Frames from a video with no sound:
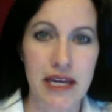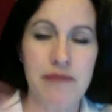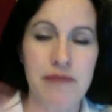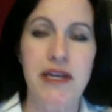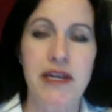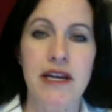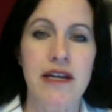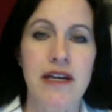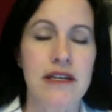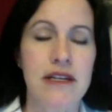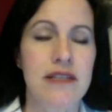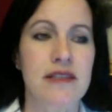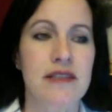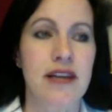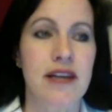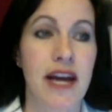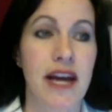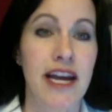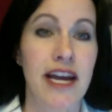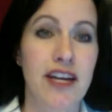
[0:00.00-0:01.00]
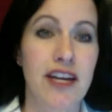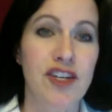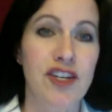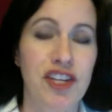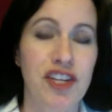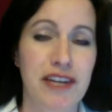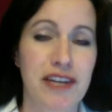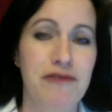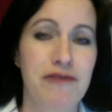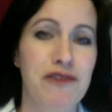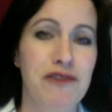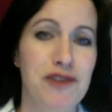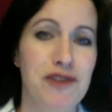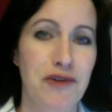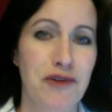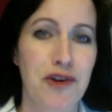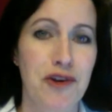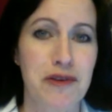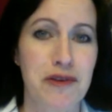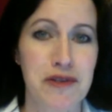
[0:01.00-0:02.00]
because I actually, if you
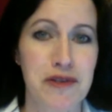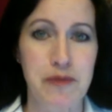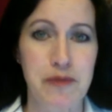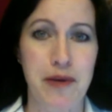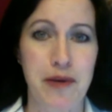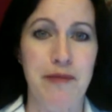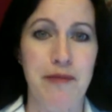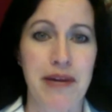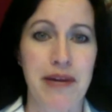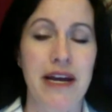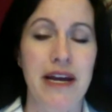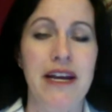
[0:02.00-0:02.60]
don't know this about me,